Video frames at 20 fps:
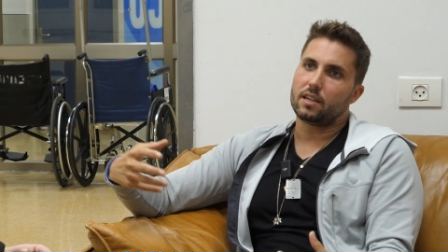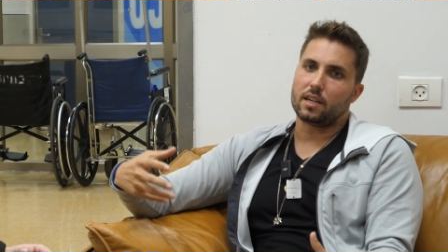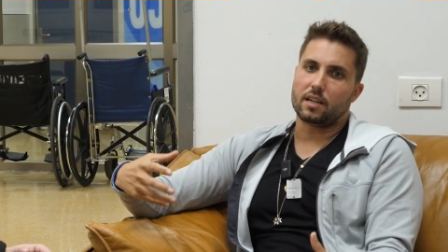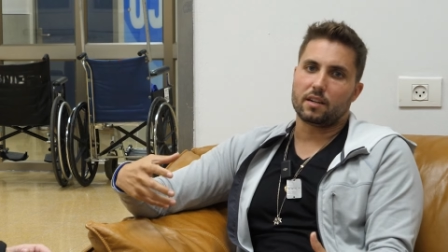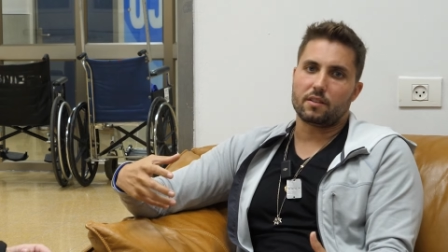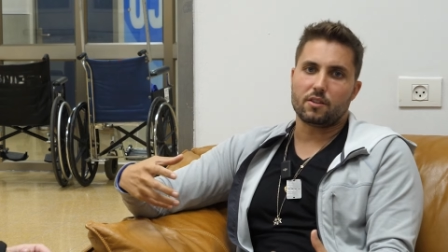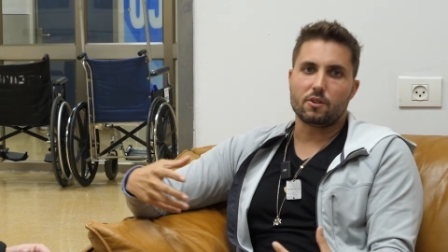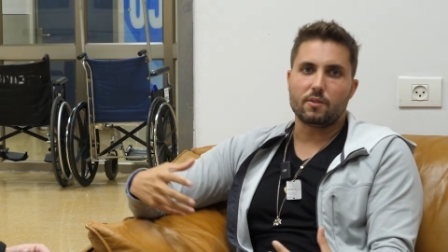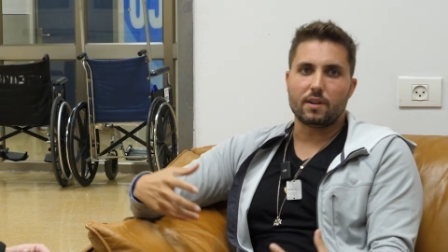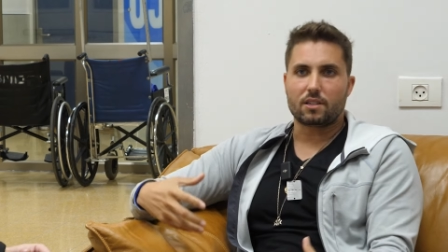
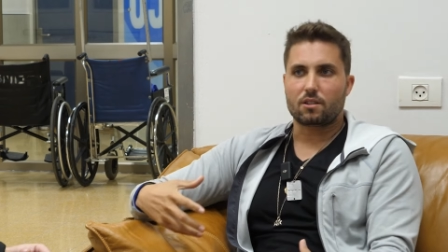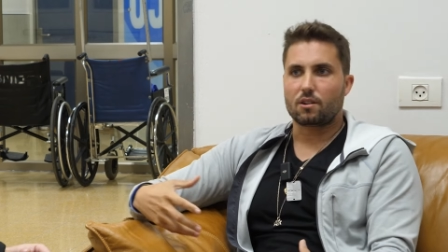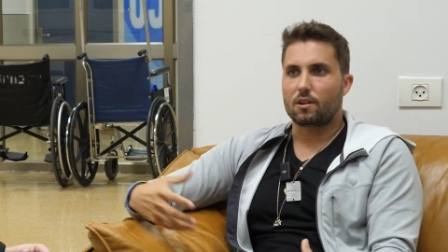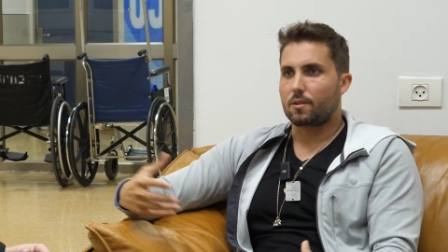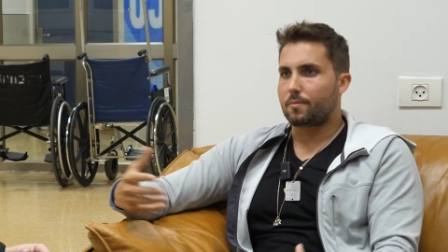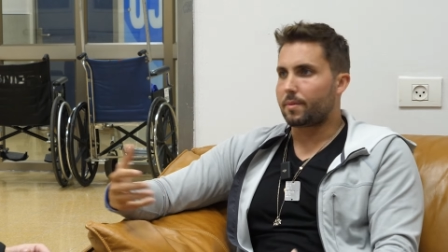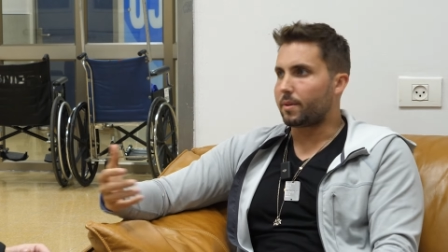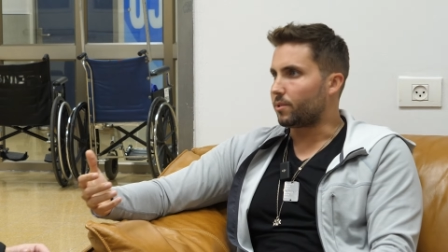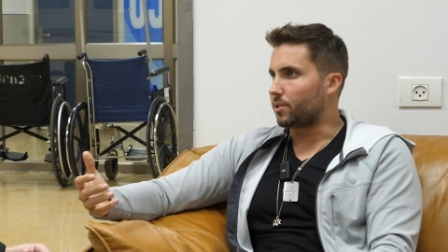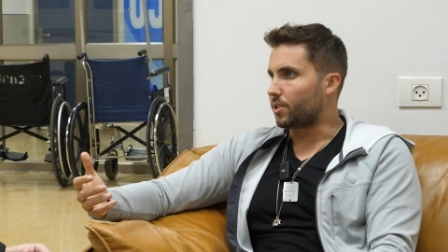uh, the U.S.
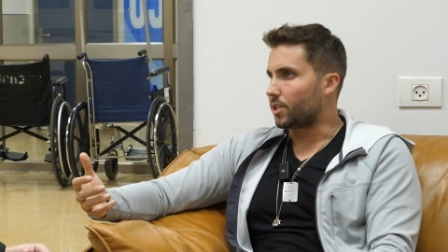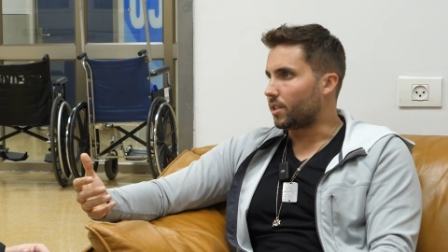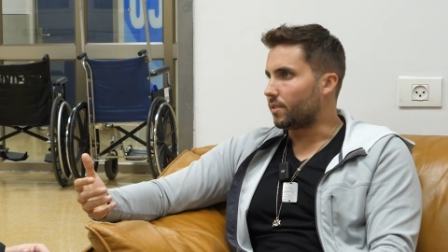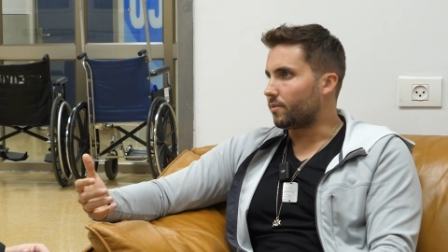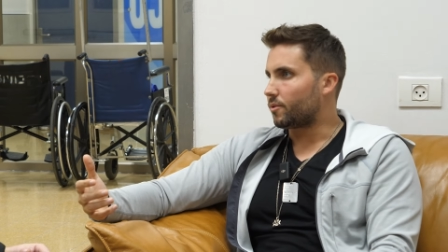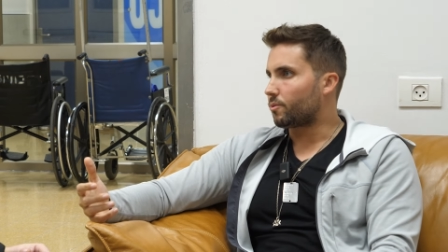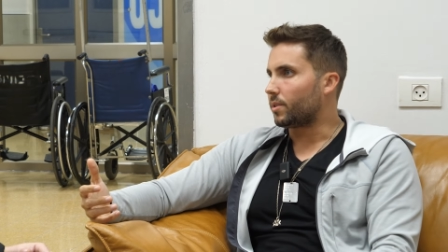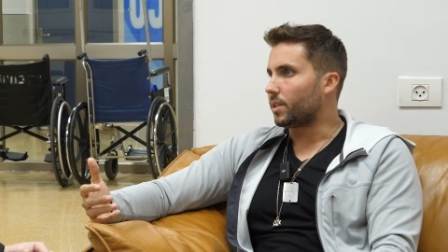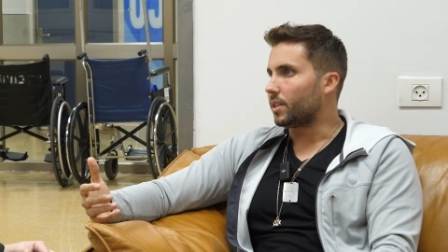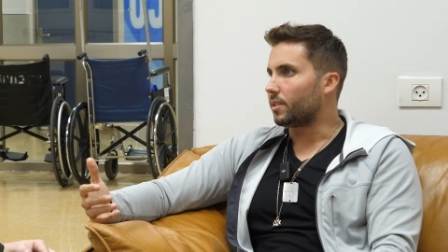Army
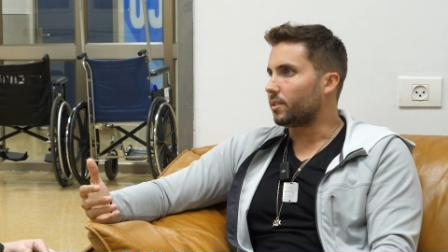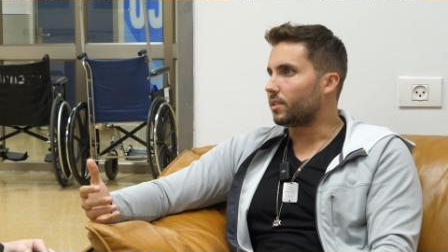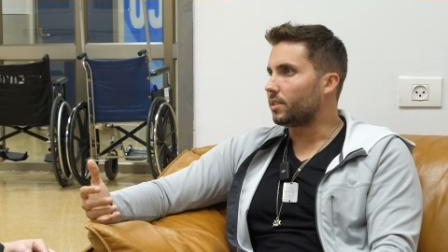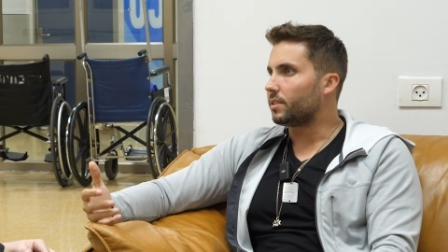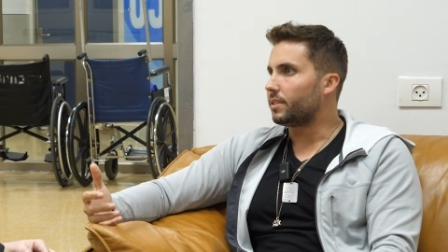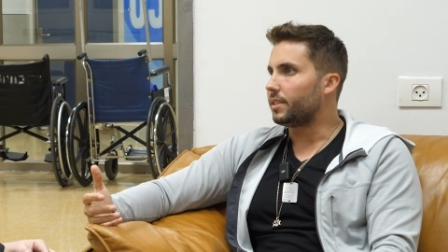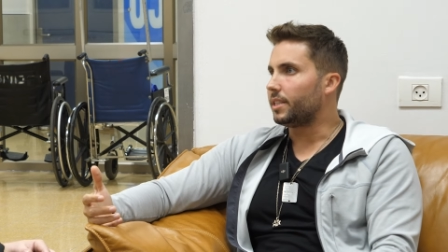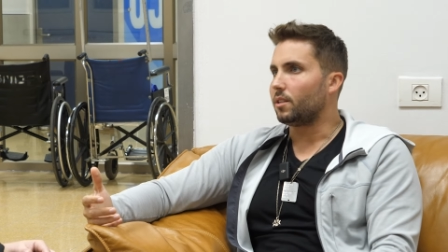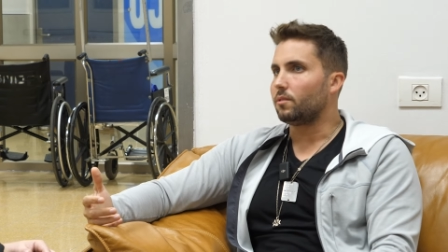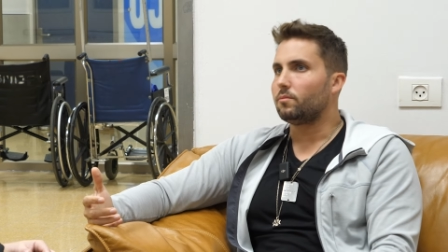reserves where,
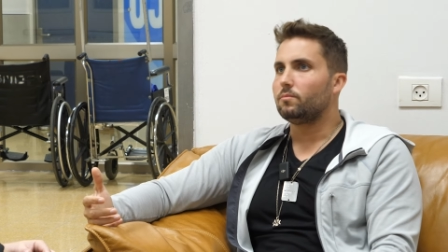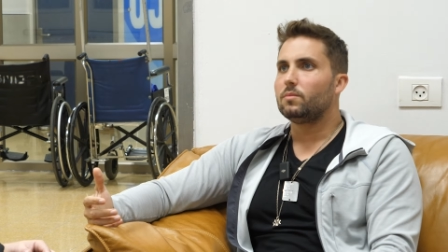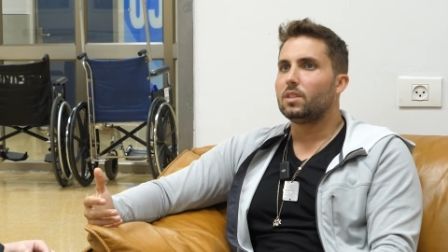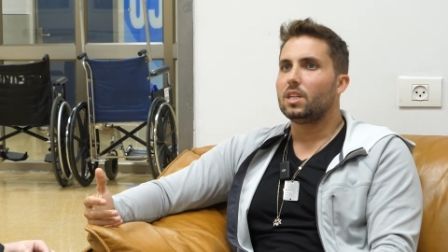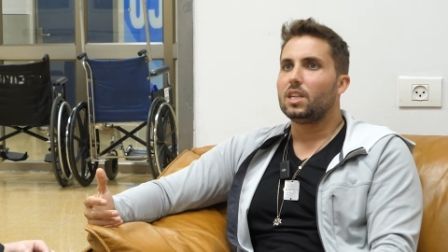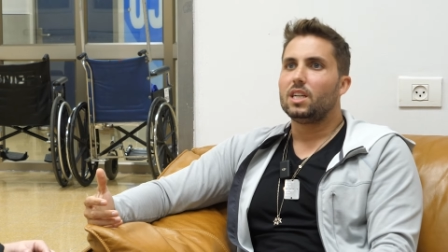you know,